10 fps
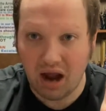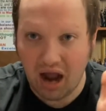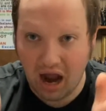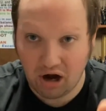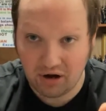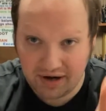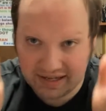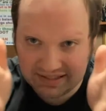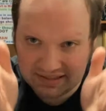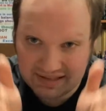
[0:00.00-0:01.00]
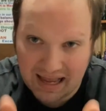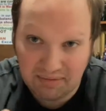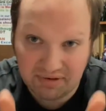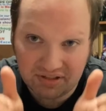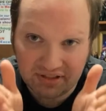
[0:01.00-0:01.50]
our
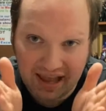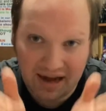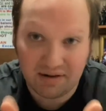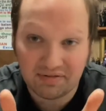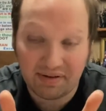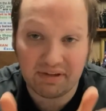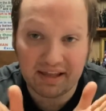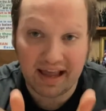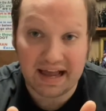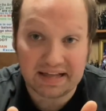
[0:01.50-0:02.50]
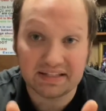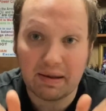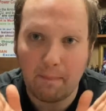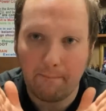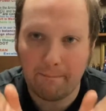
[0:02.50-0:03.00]
established Addams Family cast
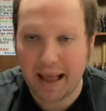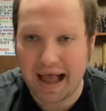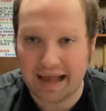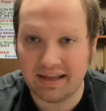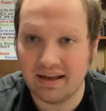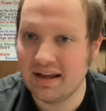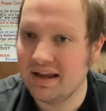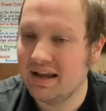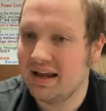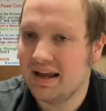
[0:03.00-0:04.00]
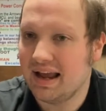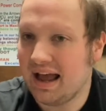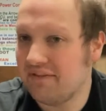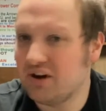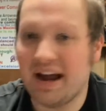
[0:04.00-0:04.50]
back
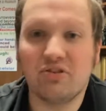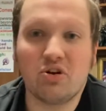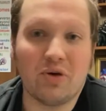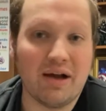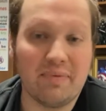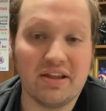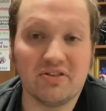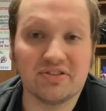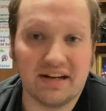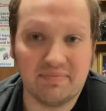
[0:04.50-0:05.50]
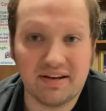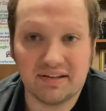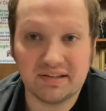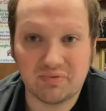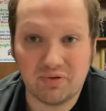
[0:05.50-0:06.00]
after I don't know how many years it had been at
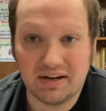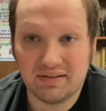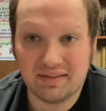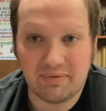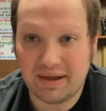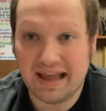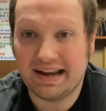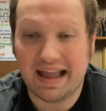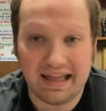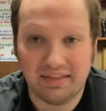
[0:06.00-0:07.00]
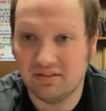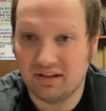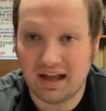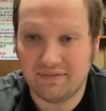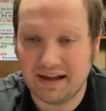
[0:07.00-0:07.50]
this point that we hadn't had the
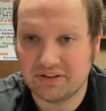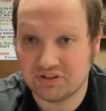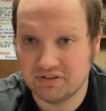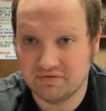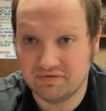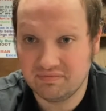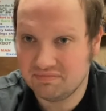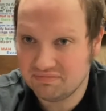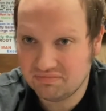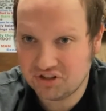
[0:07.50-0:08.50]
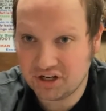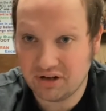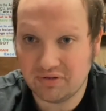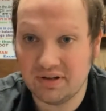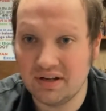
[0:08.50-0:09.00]
live action show.